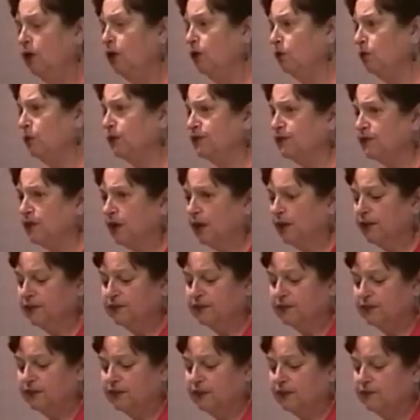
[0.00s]
We saw
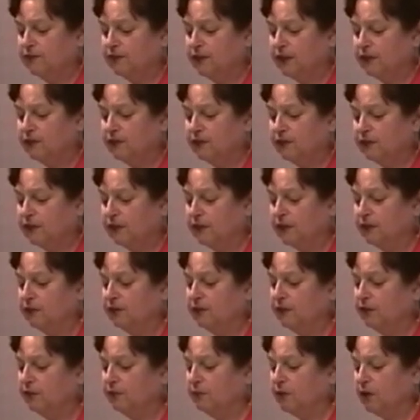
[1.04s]
this in the events leading to
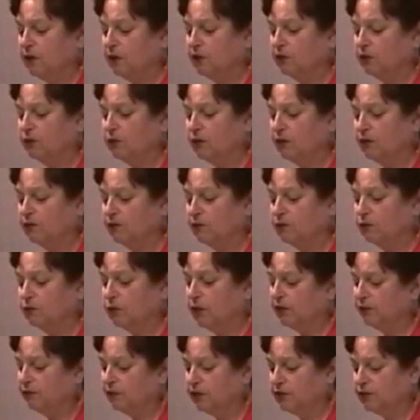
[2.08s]
the American Re
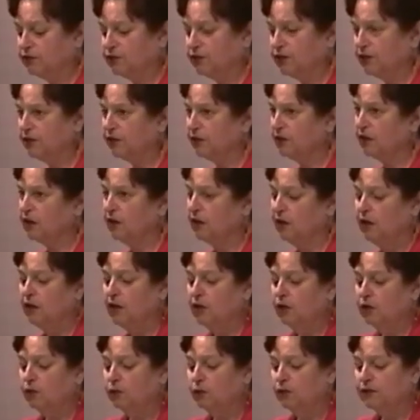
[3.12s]
Revolution.
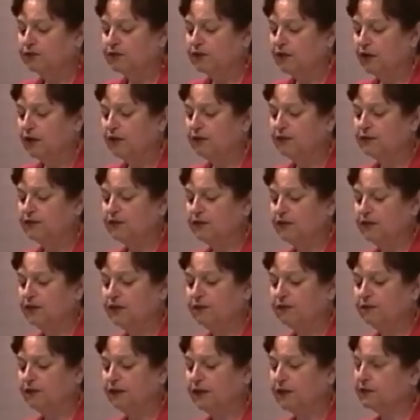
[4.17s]
We saw this in the
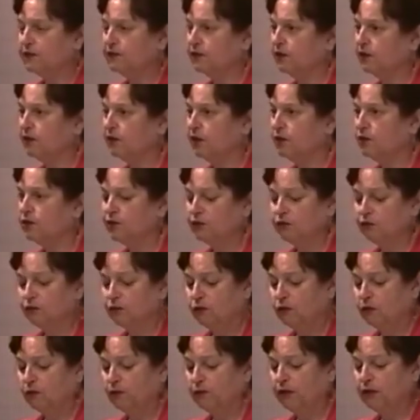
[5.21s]
effects on ocean
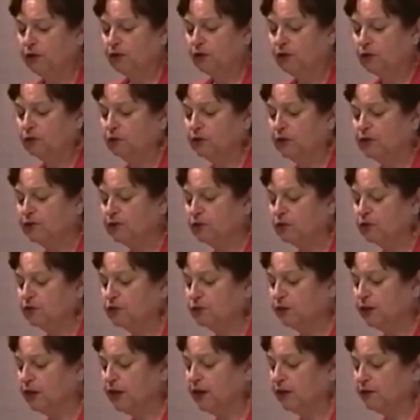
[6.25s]
floor mineral resource
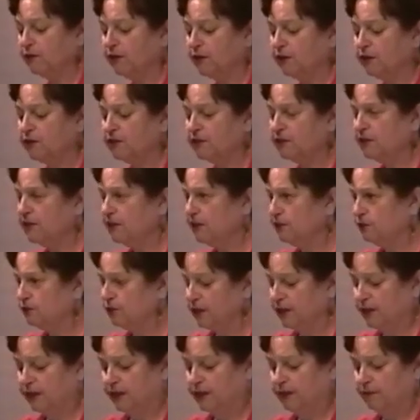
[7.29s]
recovery of the Sea
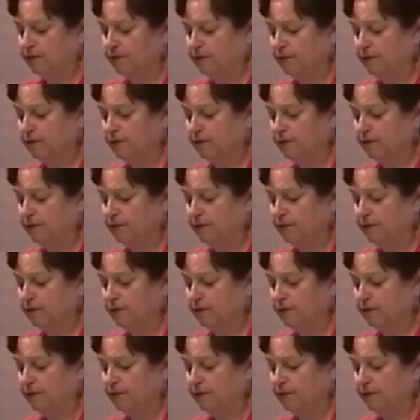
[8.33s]
Treaty.